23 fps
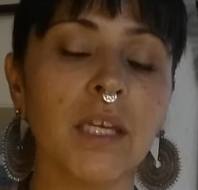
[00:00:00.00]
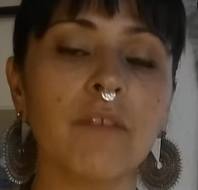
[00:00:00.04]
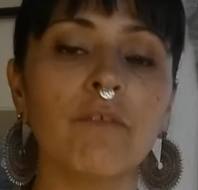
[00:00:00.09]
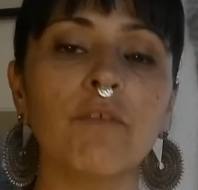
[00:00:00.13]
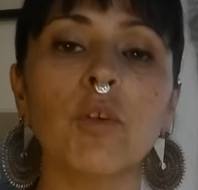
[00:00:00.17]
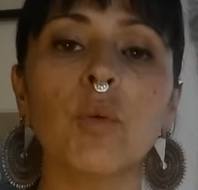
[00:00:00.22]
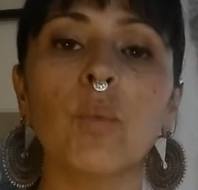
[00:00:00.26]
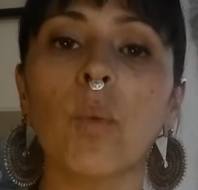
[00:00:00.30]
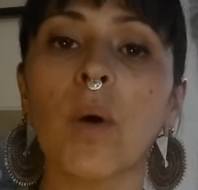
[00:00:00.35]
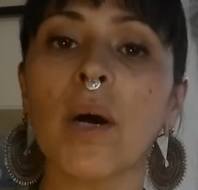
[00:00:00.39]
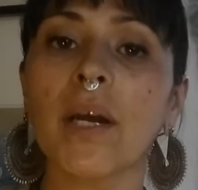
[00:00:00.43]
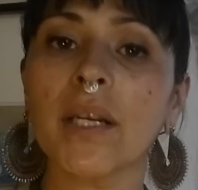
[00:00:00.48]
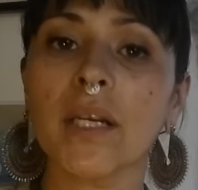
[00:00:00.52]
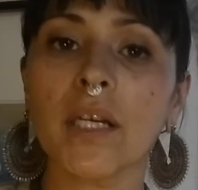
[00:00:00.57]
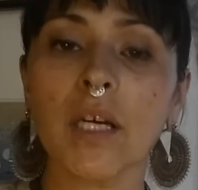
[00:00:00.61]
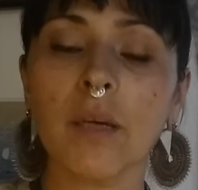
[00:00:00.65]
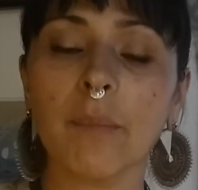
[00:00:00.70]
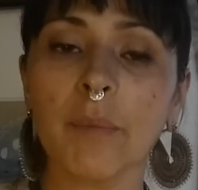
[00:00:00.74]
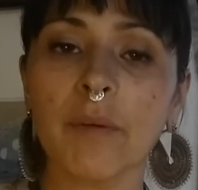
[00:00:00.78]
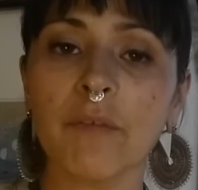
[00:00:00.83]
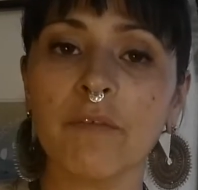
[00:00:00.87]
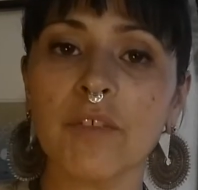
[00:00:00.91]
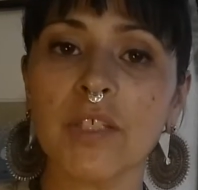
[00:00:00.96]
If you want a
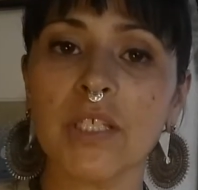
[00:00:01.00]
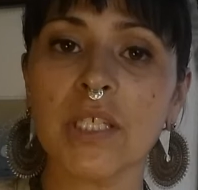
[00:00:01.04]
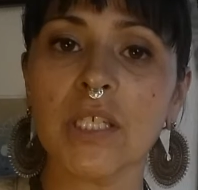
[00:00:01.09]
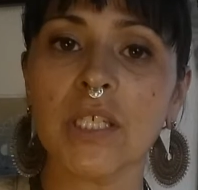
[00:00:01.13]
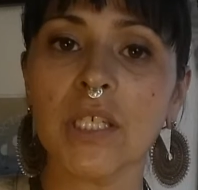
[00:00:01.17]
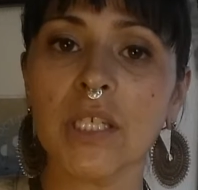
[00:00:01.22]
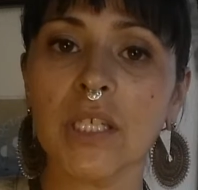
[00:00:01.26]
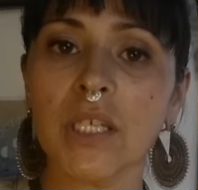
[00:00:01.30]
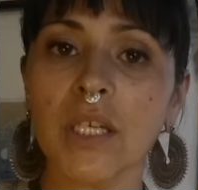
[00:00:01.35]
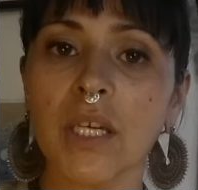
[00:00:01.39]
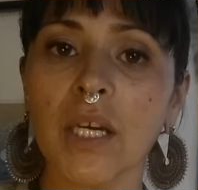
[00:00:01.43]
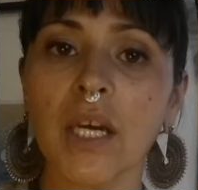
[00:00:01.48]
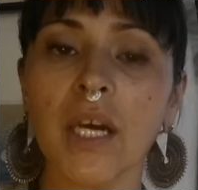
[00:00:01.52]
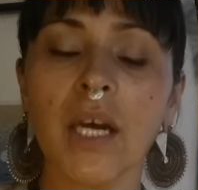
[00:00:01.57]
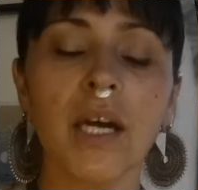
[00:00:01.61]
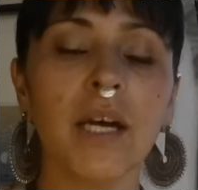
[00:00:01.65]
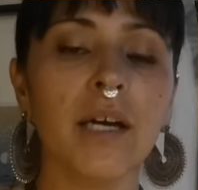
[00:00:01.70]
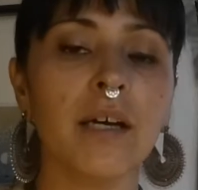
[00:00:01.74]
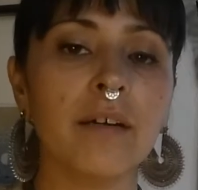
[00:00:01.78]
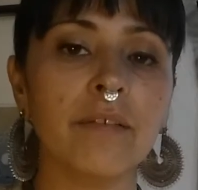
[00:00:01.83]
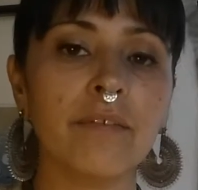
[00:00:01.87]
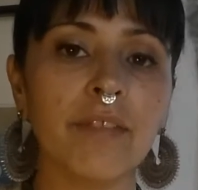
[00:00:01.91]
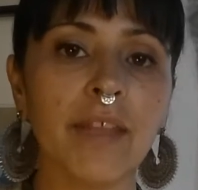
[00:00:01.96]
cup of tea
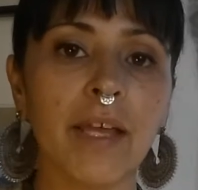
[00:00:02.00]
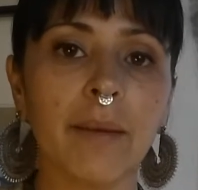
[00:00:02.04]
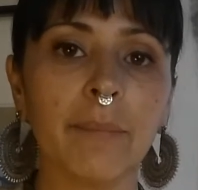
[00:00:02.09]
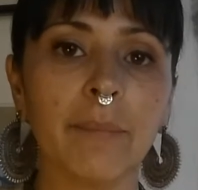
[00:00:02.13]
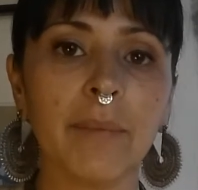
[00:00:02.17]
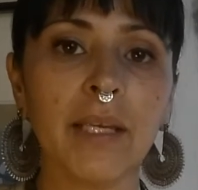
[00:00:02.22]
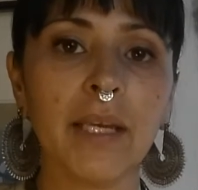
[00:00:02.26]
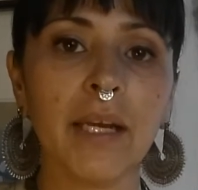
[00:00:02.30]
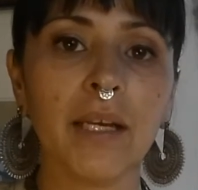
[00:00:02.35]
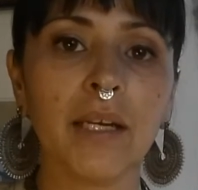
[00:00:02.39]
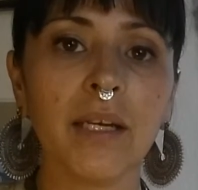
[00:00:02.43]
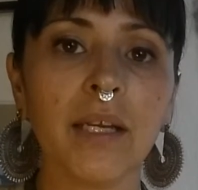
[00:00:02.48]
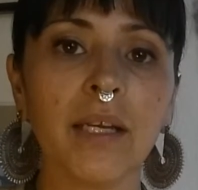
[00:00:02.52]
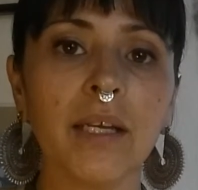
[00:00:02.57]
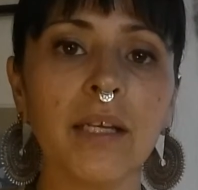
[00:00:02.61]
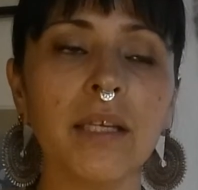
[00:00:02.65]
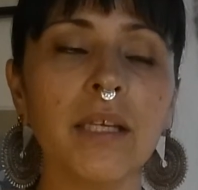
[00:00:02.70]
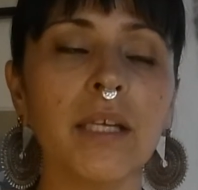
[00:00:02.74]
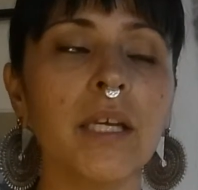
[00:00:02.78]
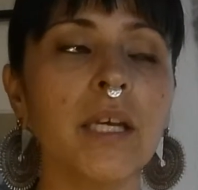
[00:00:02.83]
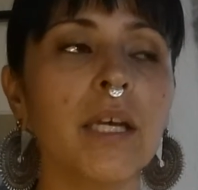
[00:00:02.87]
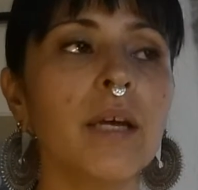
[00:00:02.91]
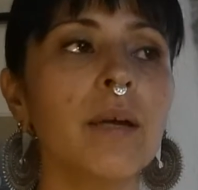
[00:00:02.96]
of
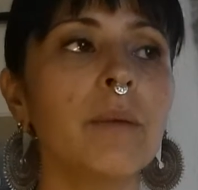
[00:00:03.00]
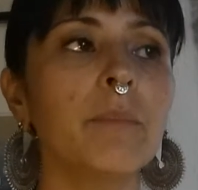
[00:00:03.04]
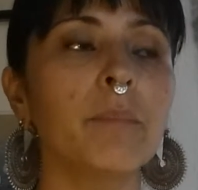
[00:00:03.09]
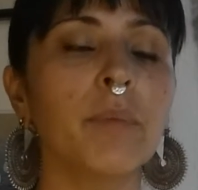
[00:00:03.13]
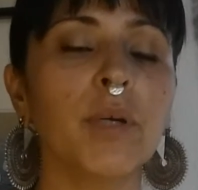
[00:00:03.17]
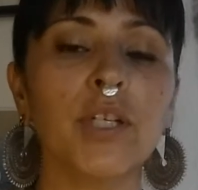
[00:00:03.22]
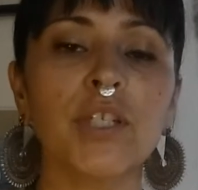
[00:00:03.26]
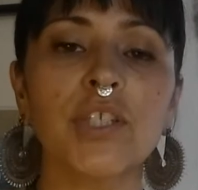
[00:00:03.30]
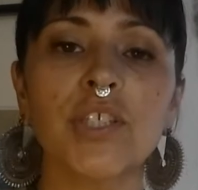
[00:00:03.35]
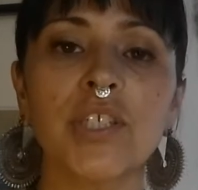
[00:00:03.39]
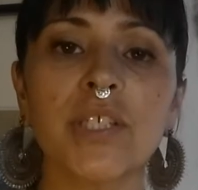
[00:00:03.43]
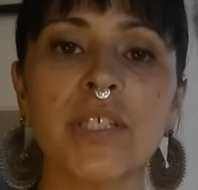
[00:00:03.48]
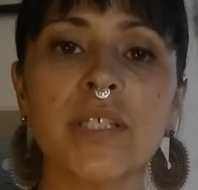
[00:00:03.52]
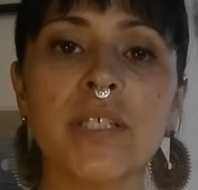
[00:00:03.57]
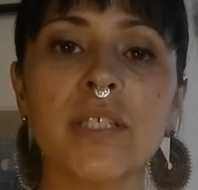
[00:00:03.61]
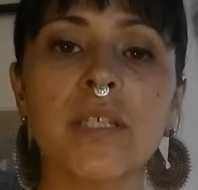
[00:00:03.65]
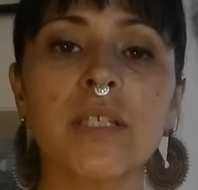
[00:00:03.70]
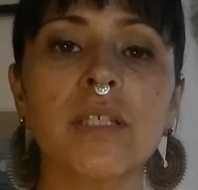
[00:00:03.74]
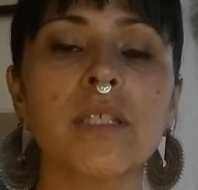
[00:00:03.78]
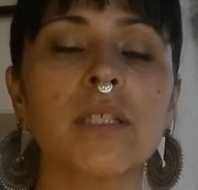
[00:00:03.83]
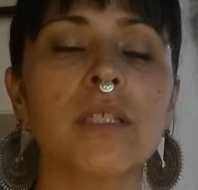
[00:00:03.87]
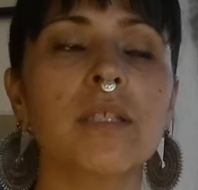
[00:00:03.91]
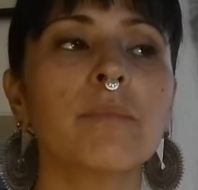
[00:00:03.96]
Damiana, purchase
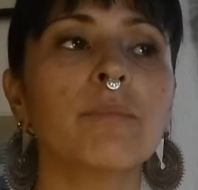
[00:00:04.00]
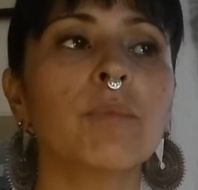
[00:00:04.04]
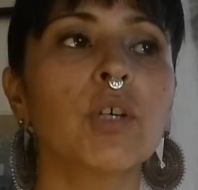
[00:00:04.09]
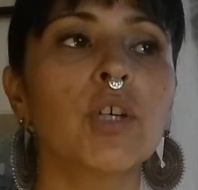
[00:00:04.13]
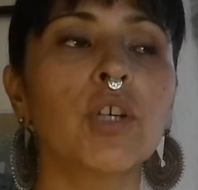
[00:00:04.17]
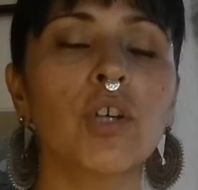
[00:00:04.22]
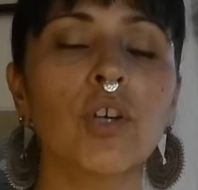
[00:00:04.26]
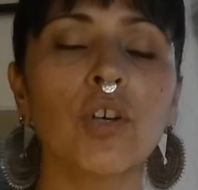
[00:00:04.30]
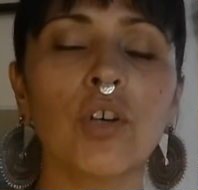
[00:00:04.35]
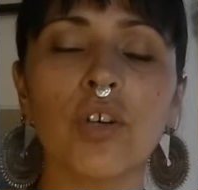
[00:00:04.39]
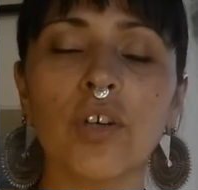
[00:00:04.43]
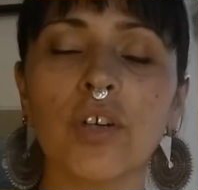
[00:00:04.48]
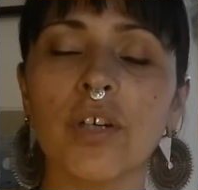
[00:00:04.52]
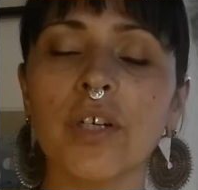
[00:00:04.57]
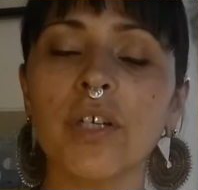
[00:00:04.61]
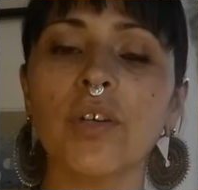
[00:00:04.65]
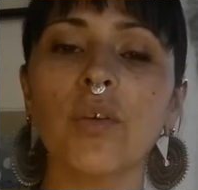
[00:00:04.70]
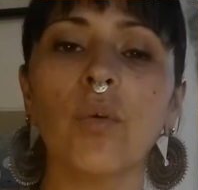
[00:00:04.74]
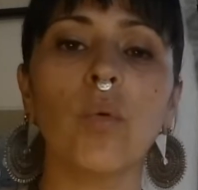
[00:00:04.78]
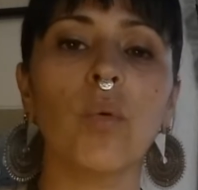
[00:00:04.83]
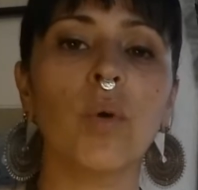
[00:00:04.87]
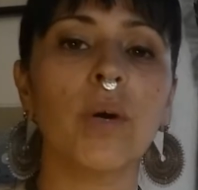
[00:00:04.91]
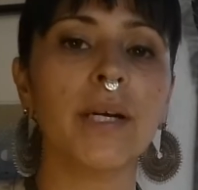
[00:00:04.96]
some
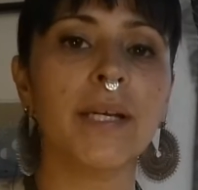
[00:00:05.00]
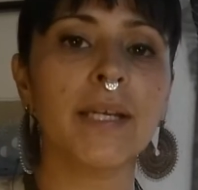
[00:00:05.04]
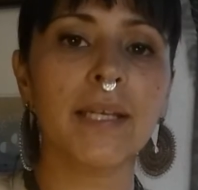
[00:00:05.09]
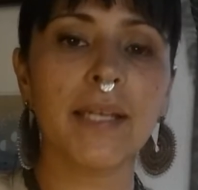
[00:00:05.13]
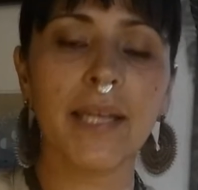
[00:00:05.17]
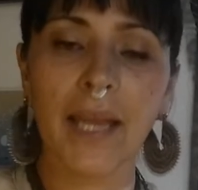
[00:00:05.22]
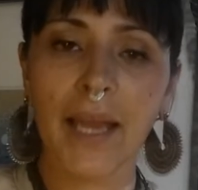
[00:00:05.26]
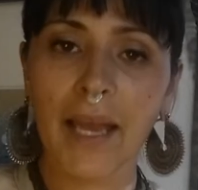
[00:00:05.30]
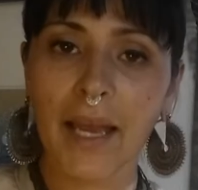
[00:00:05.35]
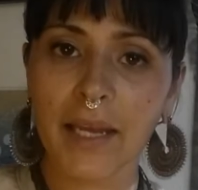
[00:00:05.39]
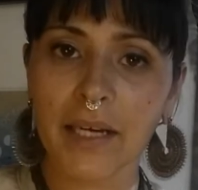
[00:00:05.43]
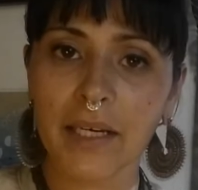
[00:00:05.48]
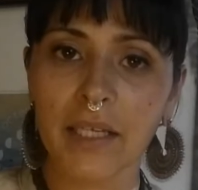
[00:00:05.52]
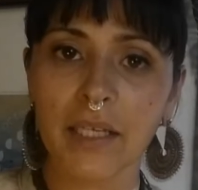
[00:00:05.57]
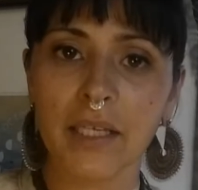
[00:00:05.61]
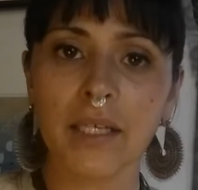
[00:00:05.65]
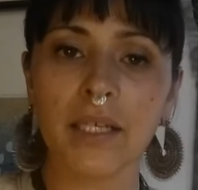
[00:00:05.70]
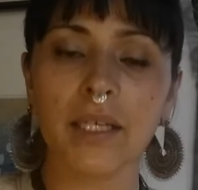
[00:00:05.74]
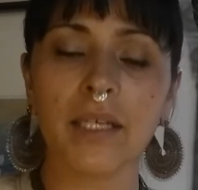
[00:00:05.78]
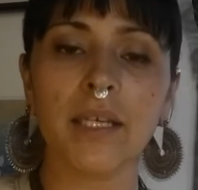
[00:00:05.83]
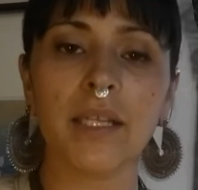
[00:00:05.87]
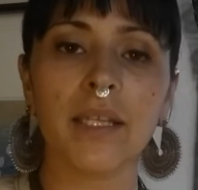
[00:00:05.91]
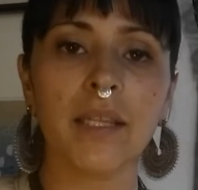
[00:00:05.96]
good
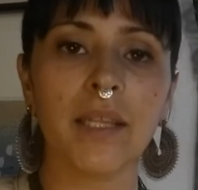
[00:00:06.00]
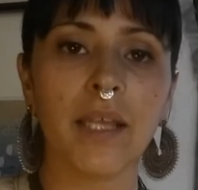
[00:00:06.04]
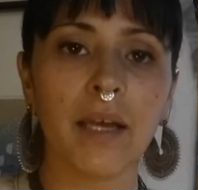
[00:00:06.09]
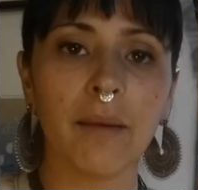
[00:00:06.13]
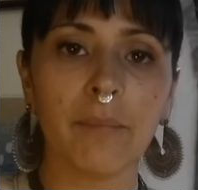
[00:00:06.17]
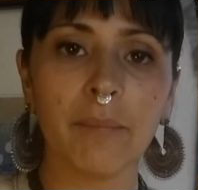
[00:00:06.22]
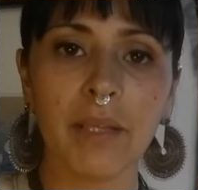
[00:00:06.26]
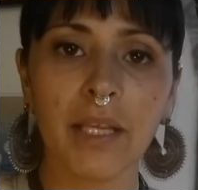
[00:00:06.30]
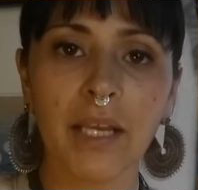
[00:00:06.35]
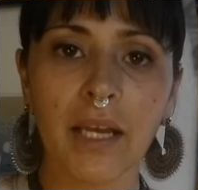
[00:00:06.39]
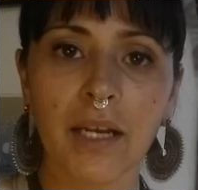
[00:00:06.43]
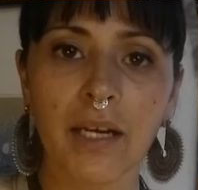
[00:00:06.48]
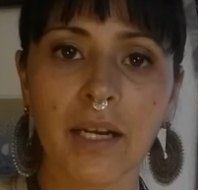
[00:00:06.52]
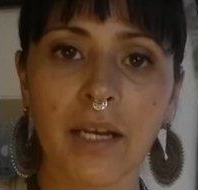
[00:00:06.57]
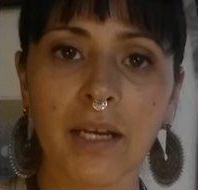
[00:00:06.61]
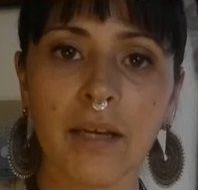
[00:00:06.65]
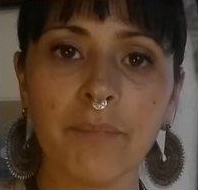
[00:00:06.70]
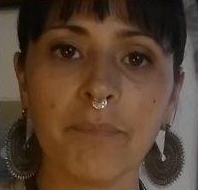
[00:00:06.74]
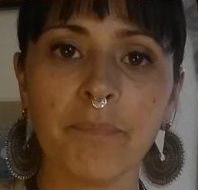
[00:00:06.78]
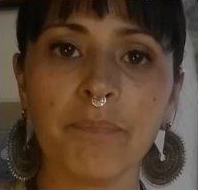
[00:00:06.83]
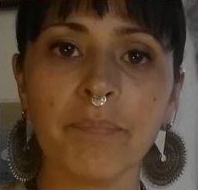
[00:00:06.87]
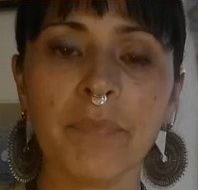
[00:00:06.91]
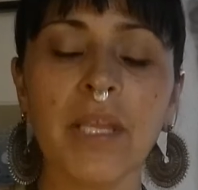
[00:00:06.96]
organic Damiana.